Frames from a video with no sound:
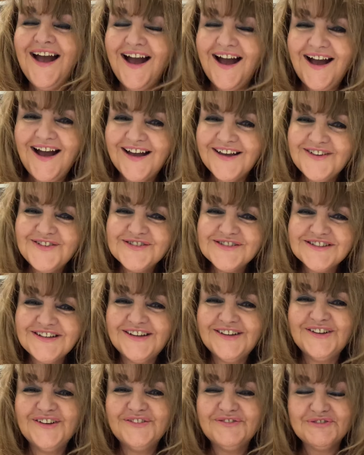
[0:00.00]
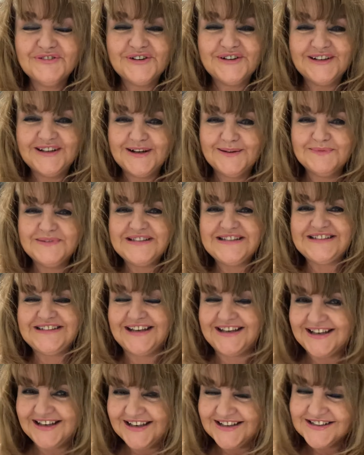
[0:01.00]
I used to love running up the
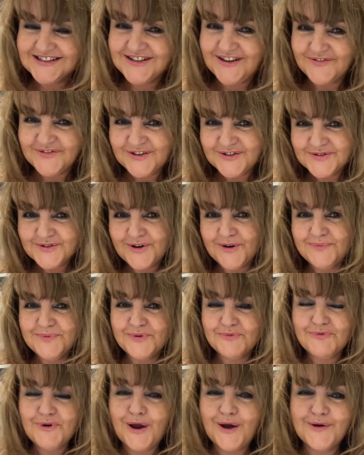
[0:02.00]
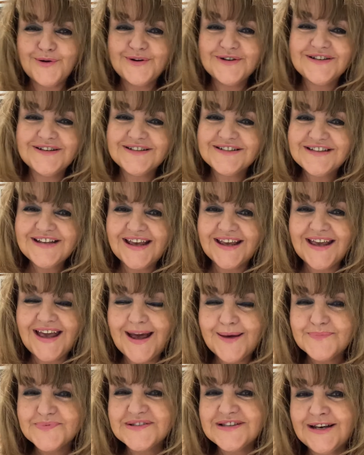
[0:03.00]
snicket. So if I just go up the road, it'd take
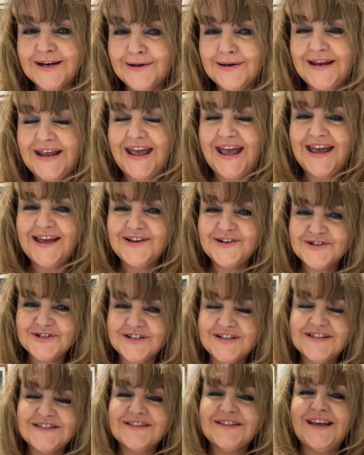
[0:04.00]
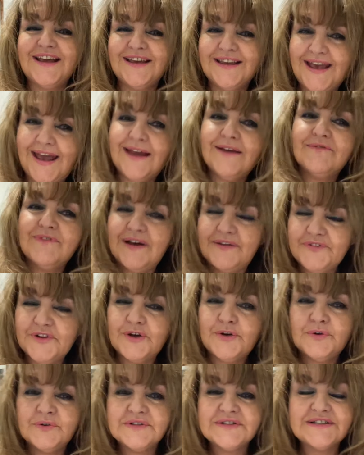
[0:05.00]
absolutely ages, and then getting around the
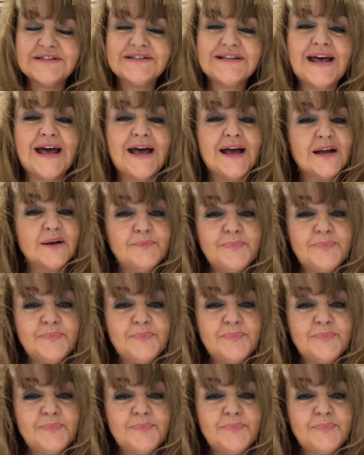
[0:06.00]
cul-de-sac.